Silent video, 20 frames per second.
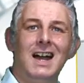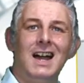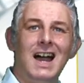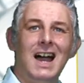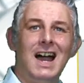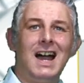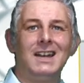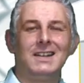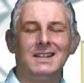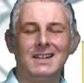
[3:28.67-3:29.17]

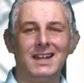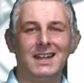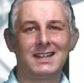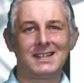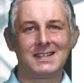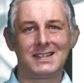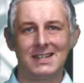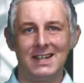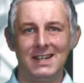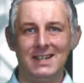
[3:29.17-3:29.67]
and
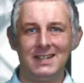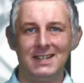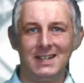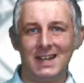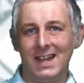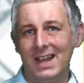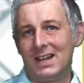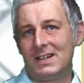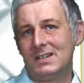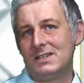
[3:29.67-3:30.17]
extended
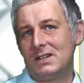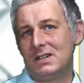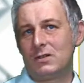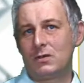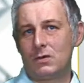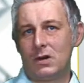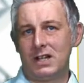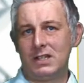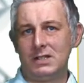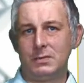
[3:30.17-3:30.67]
exit
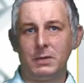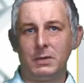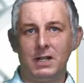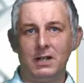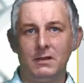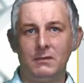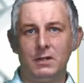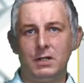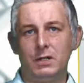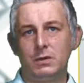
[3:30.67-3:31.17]
grace
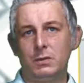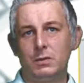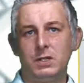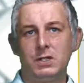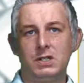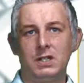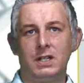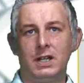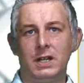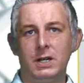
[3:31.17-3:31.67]
period, which
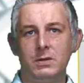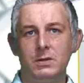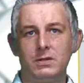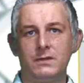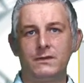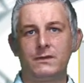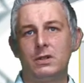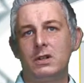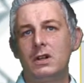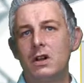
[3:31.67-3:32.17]
allows
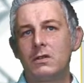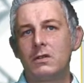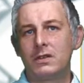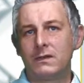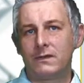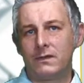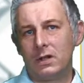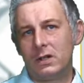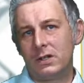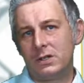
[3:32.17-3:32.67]
for an
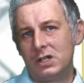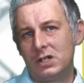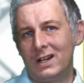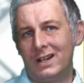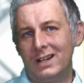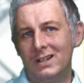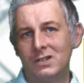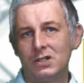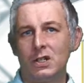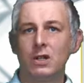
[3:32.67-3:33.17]
on-the-fly
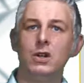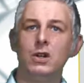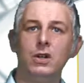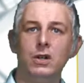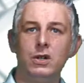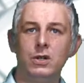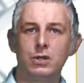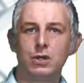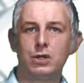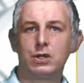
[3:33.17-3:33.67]
change
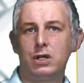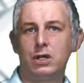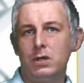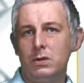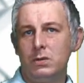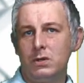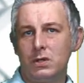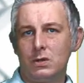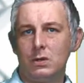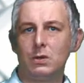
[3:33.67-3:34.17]
to
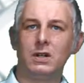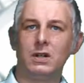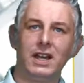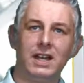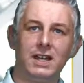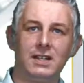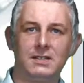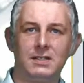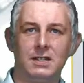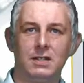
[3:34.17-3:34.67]
your
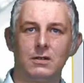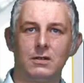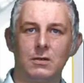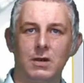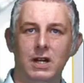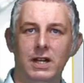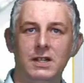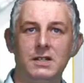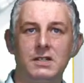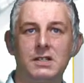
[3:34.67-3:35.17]
exit
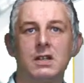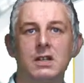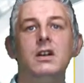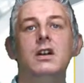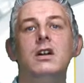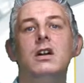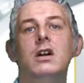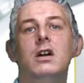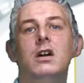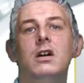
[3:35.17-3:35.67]
grace
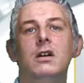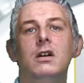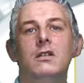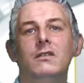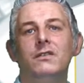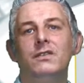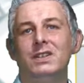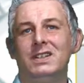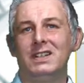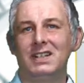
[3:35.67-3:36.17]

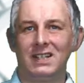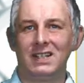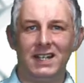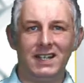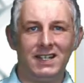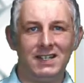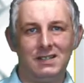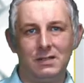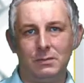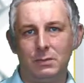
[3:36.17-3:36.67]
for
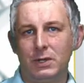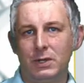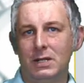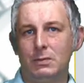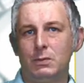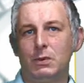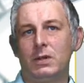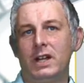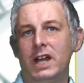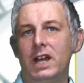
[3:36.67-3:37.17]
delays in
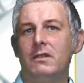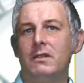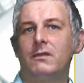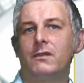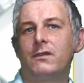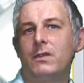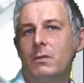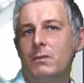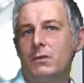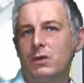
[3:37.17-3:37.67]
people getting
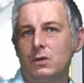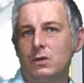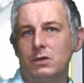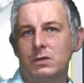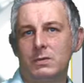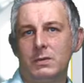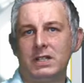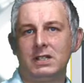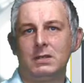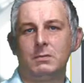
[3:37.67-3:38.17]
from the
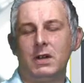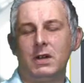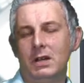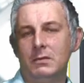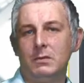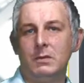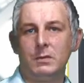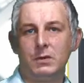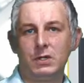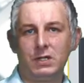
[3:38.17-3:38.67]
automatic
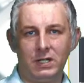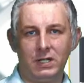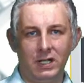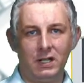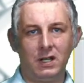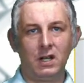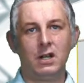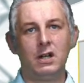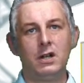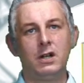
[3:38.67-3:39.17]
payment machine
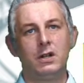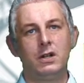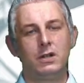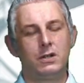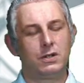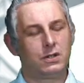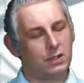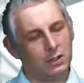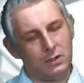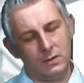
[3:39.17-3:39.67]

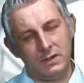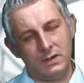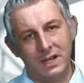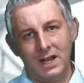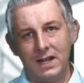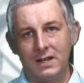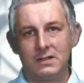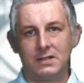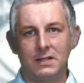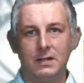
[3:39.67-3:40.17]
to the
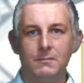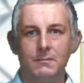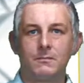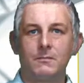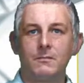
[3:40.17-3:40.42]
exit.